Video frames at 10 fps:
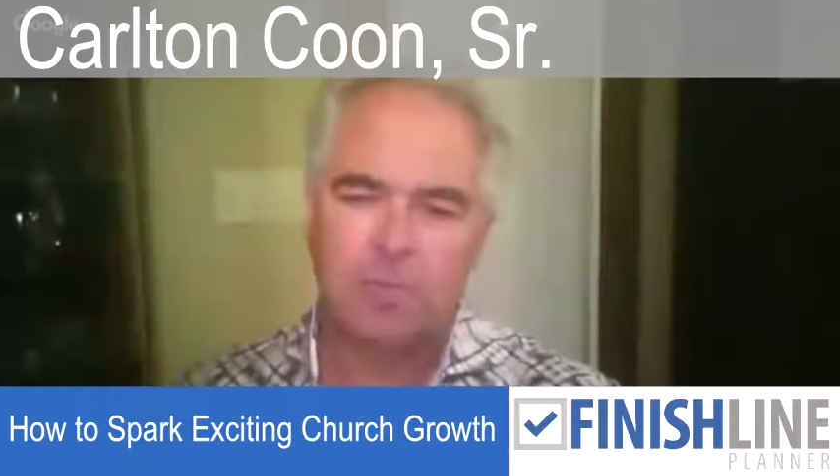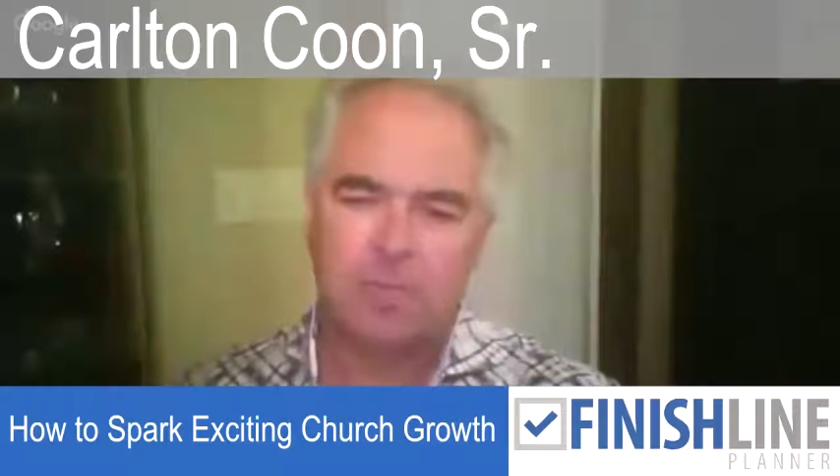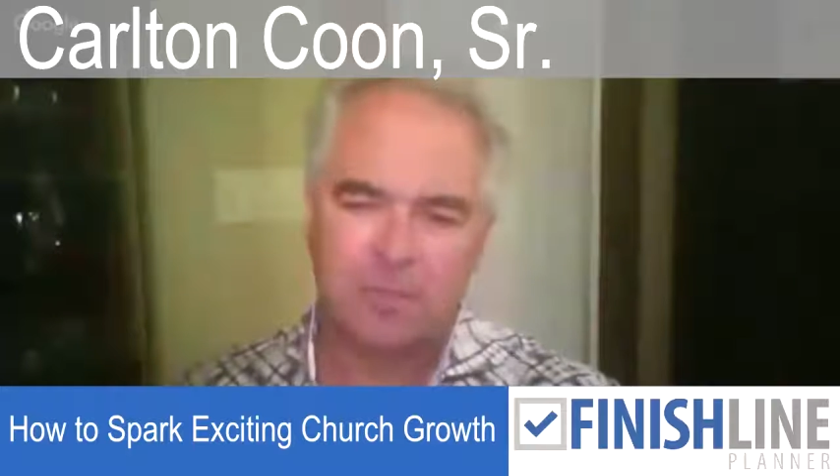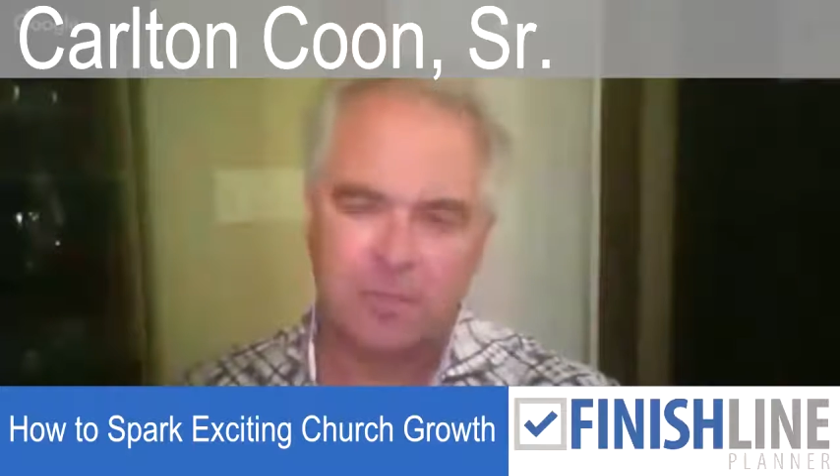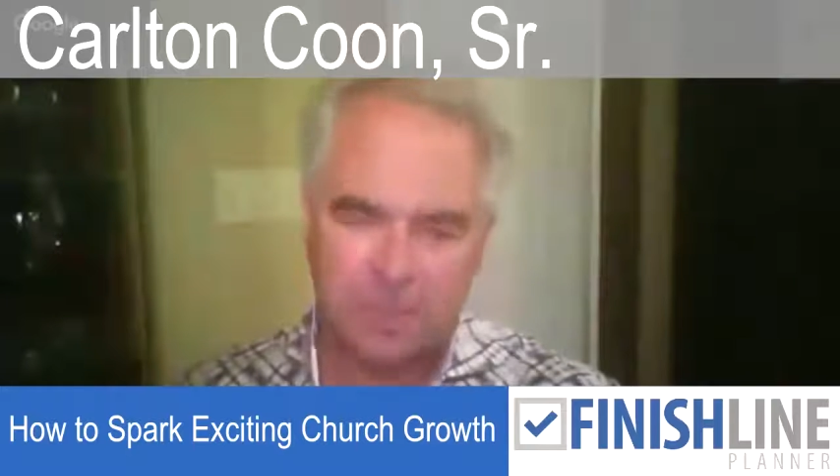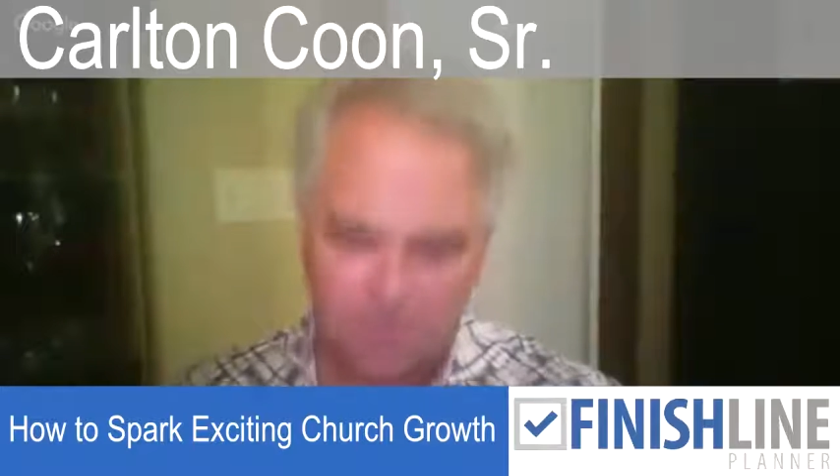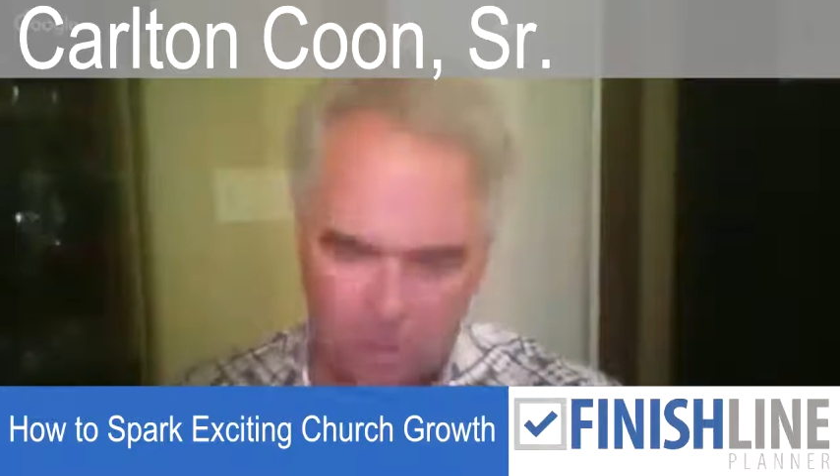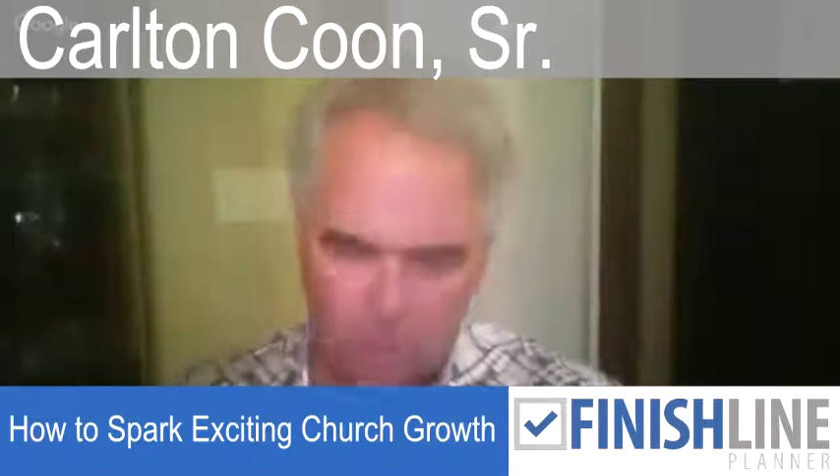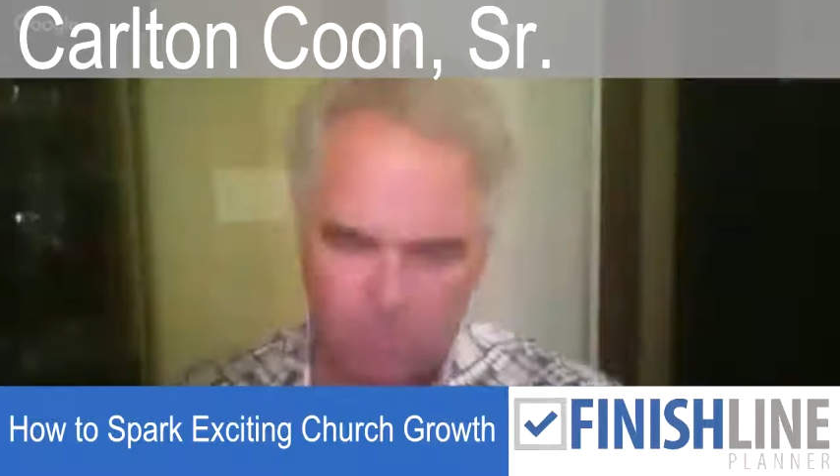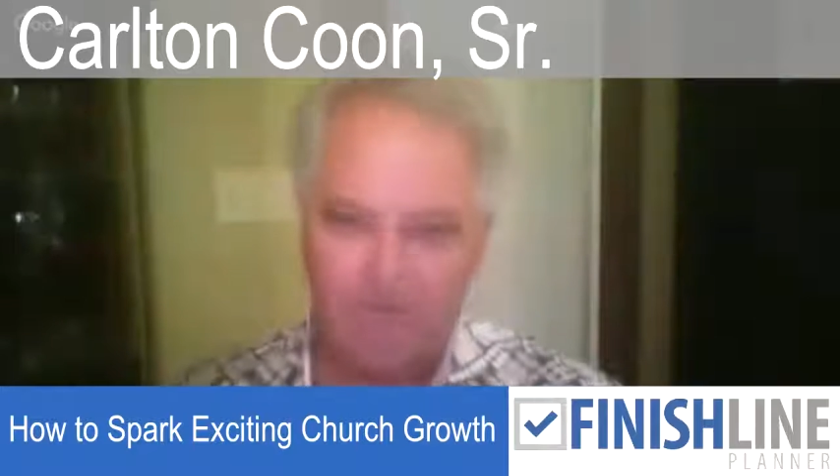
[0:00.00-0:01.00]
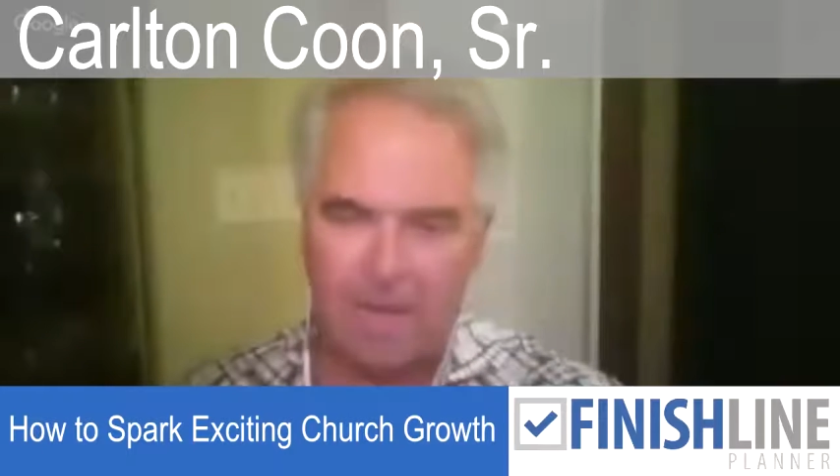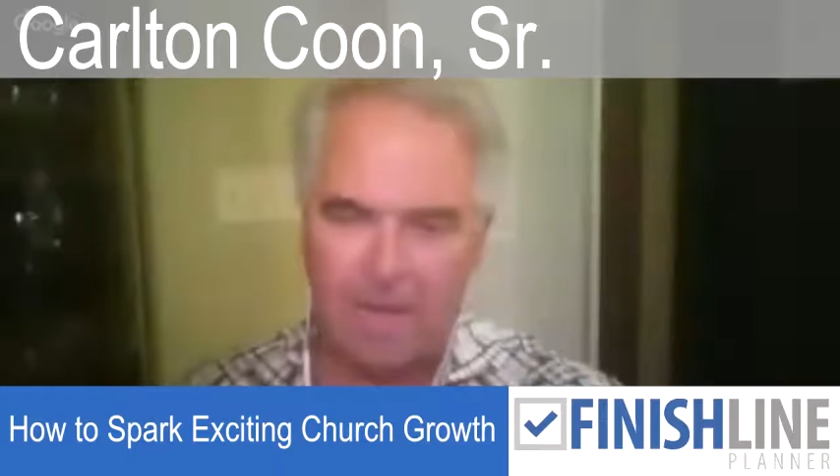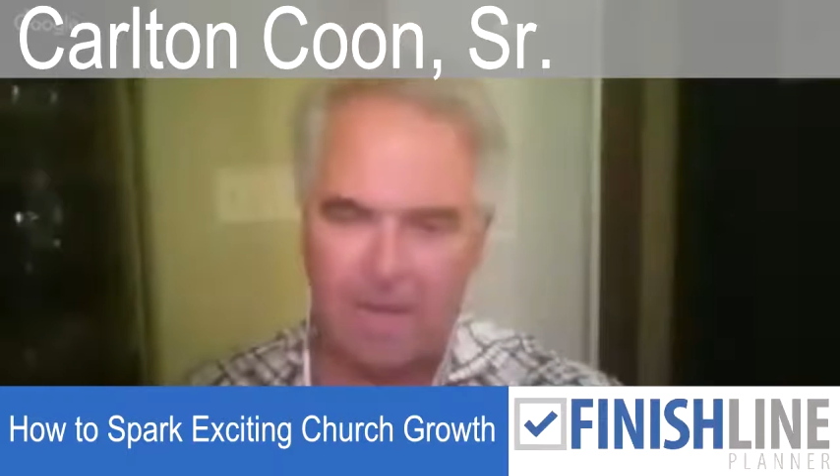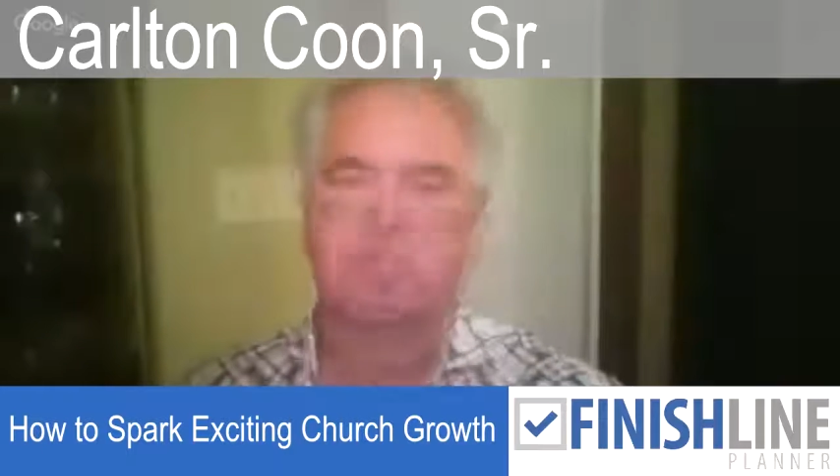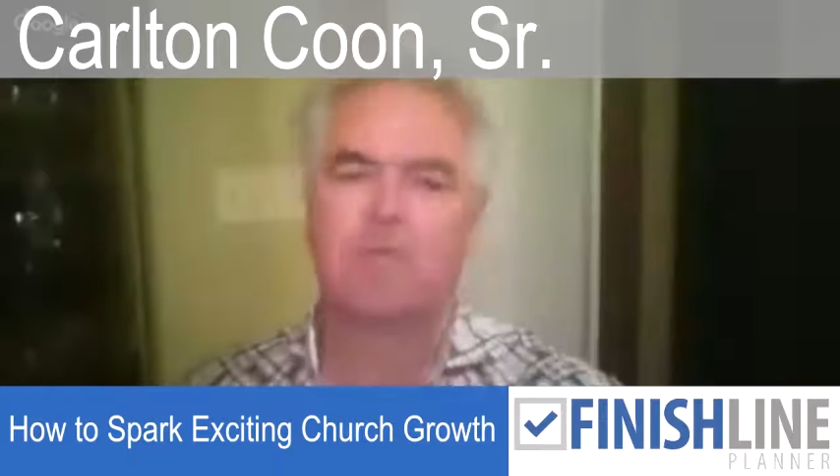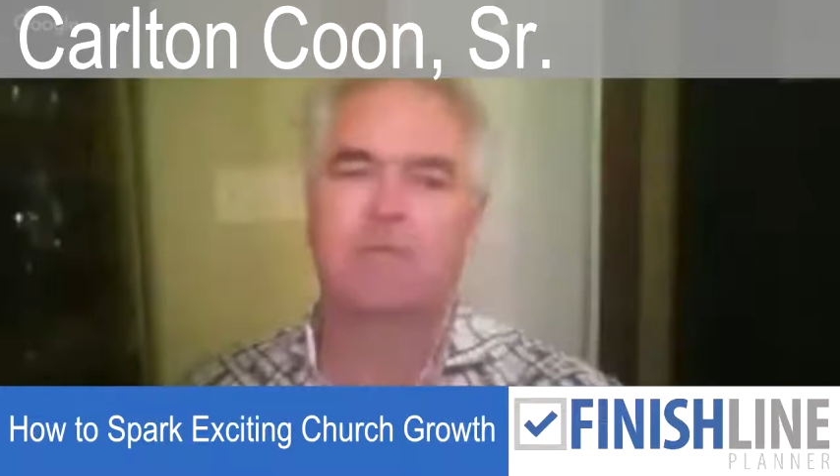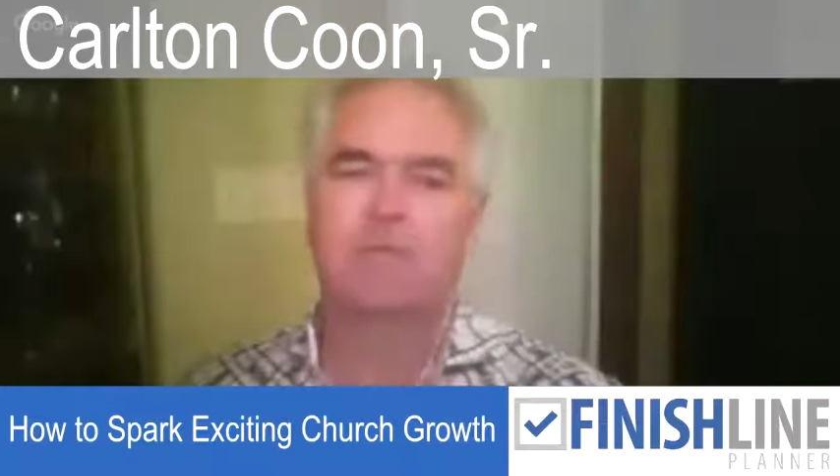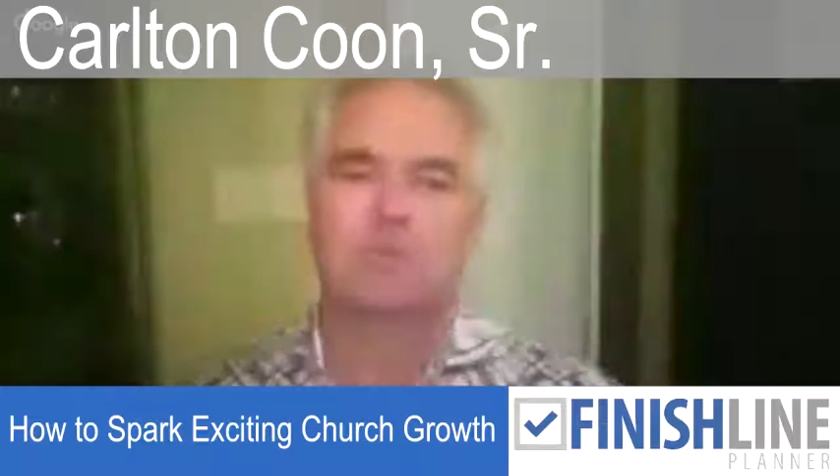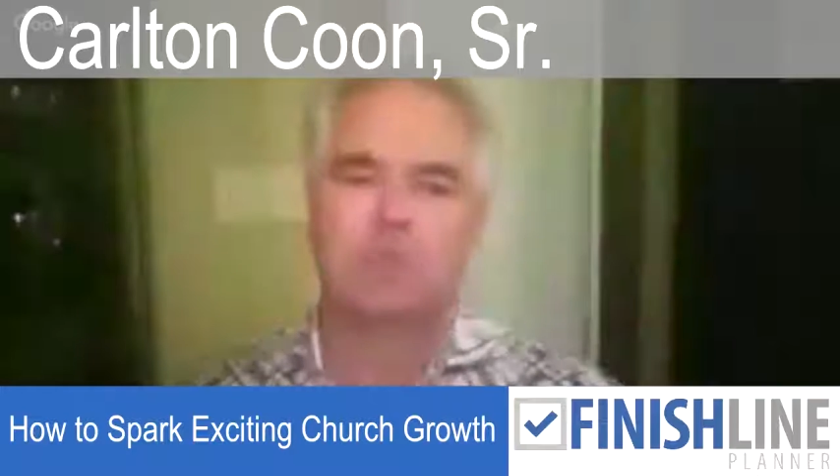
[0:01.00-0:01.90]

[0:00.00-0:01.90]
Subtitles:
begin to teach home Bible studies,